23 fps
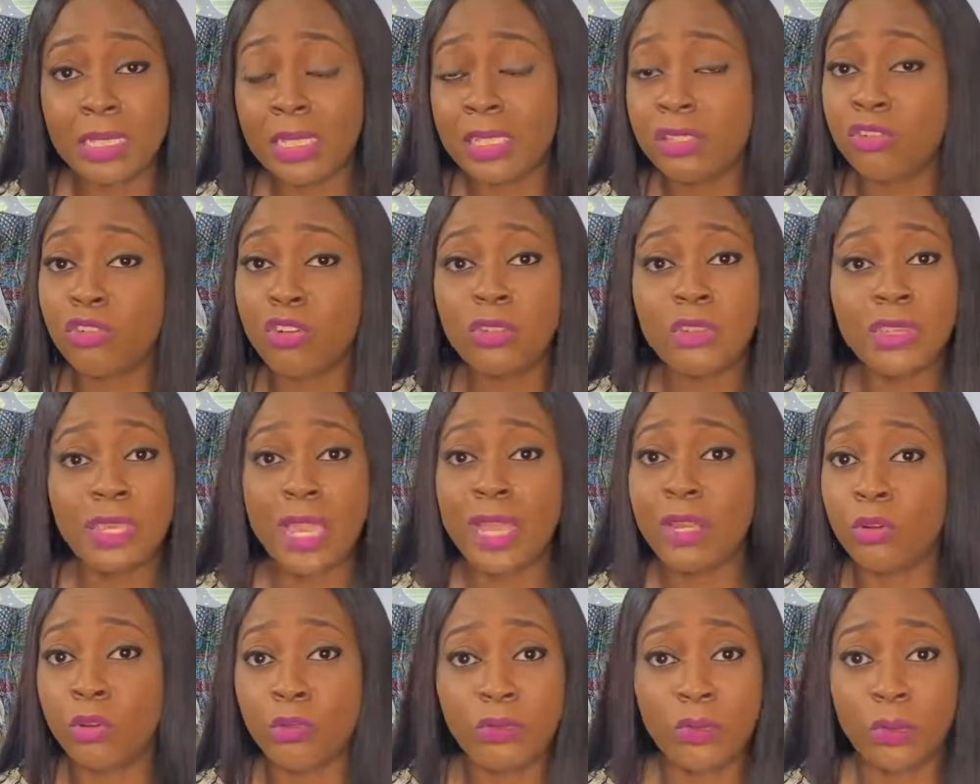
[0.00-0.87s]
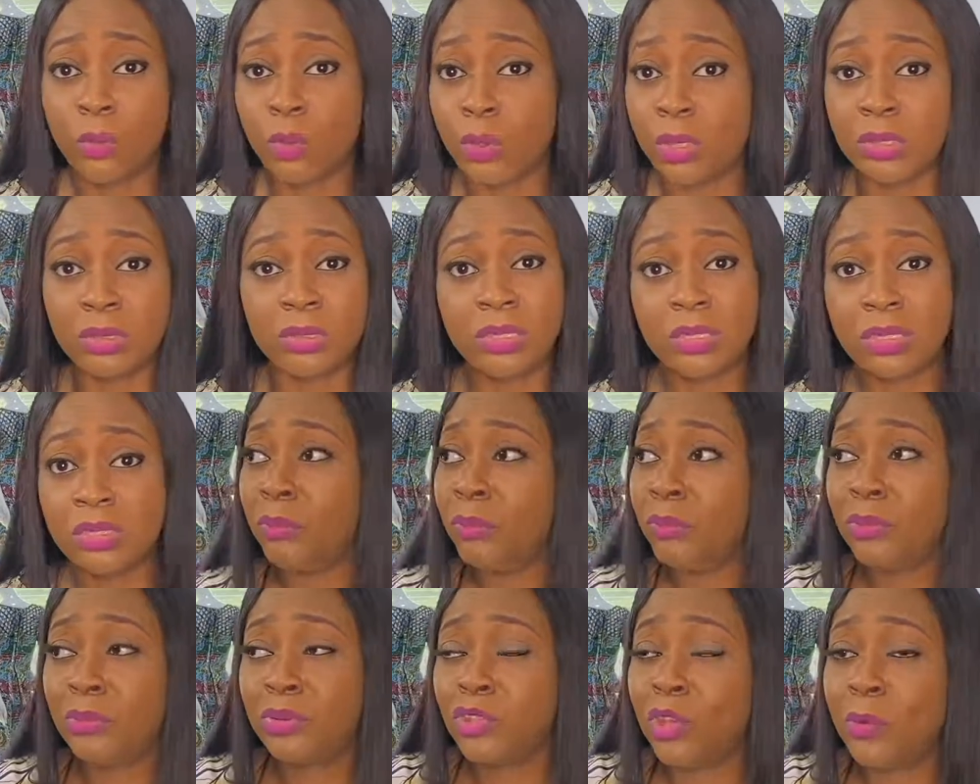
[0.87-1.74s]
It's not the end of the world.
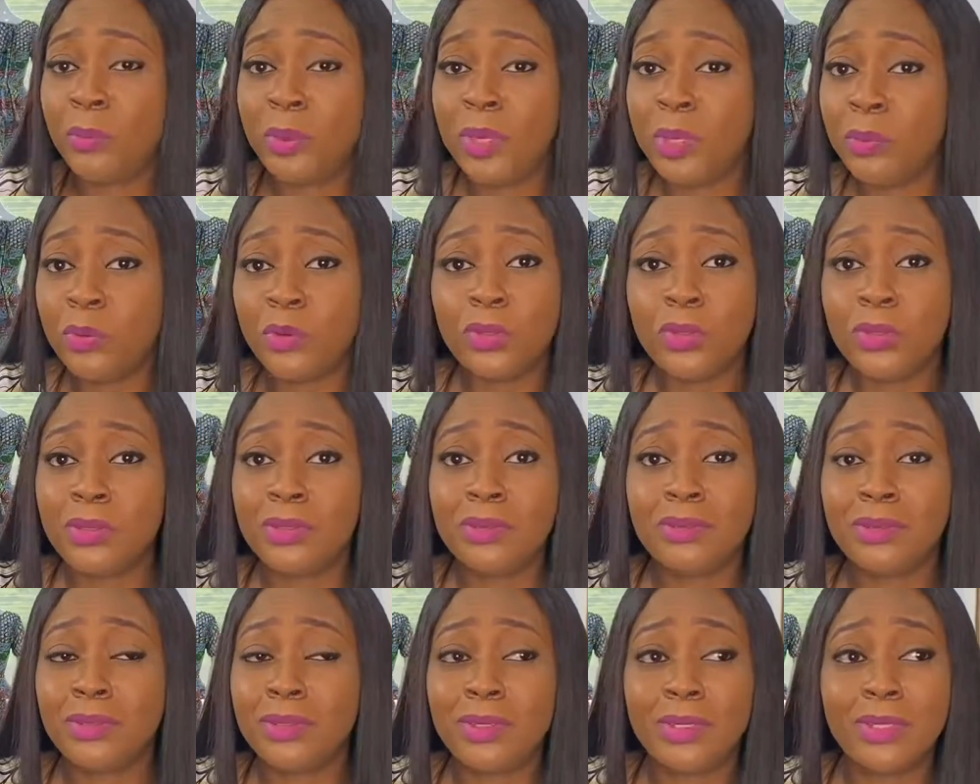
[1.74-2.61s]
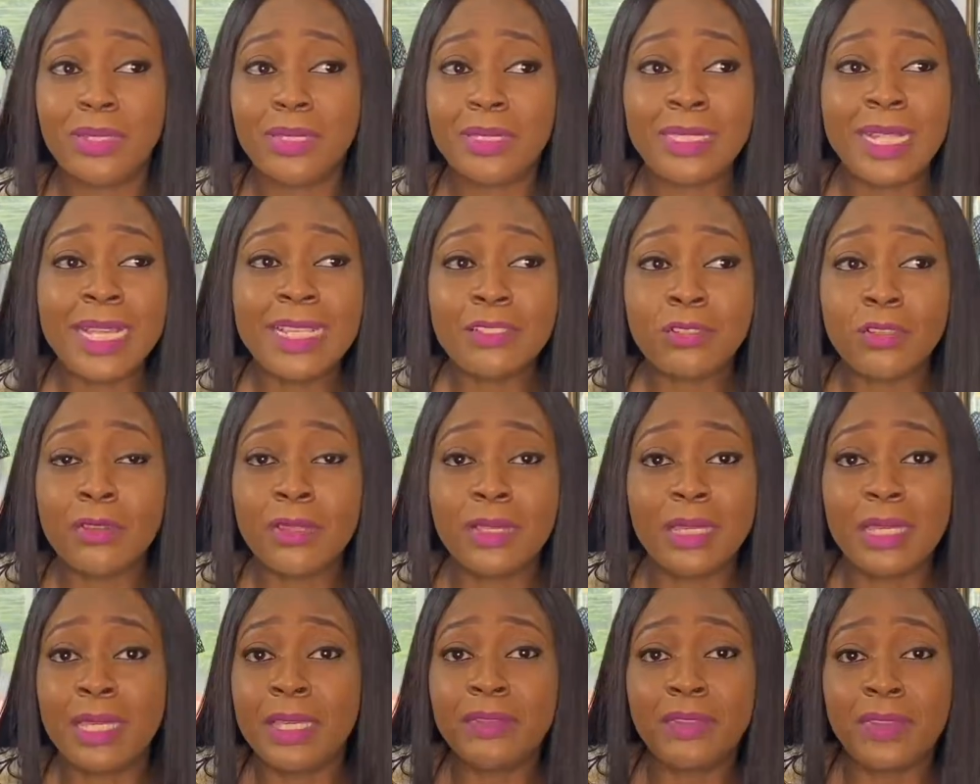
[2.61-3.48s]
Some people, that's not the
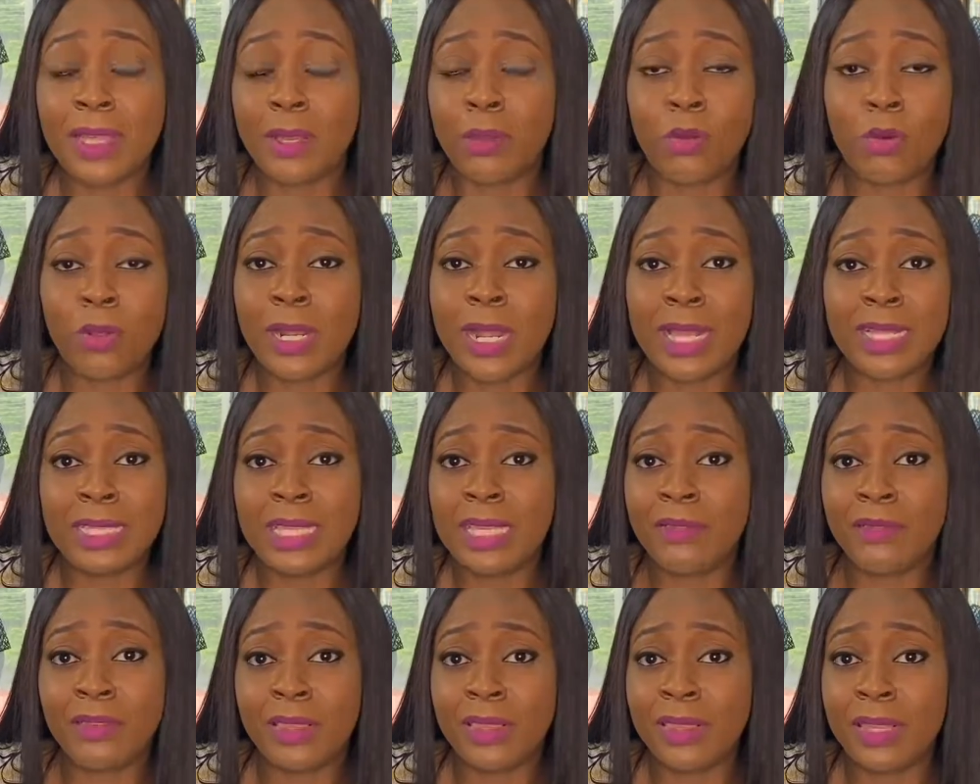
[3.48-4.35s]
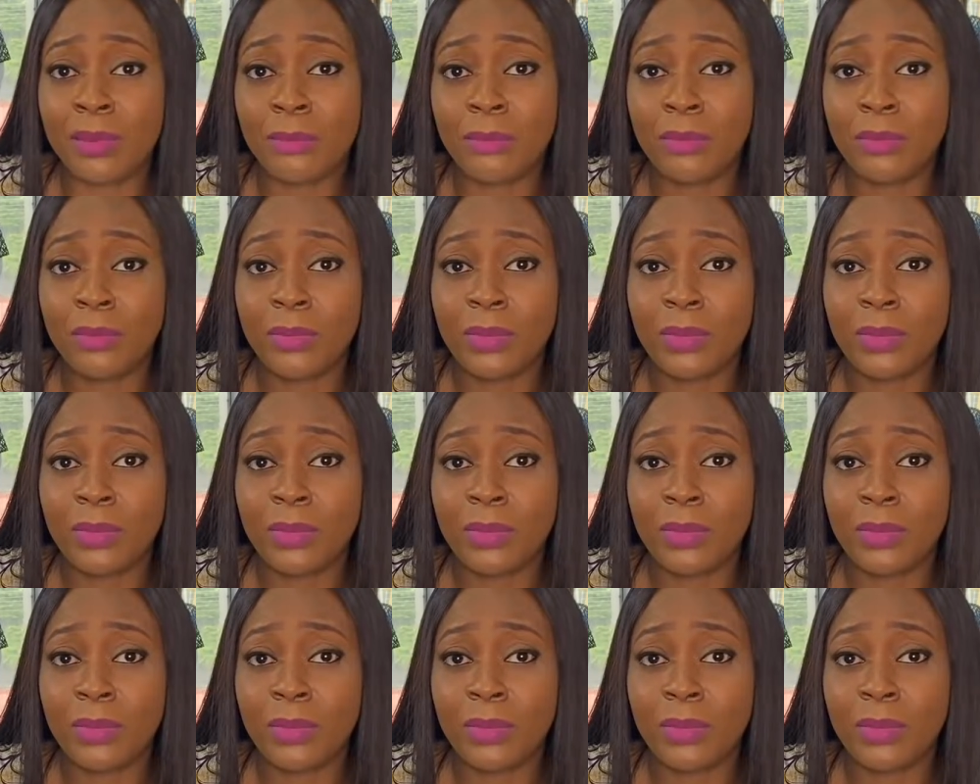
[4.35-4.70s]
gift that God has given them.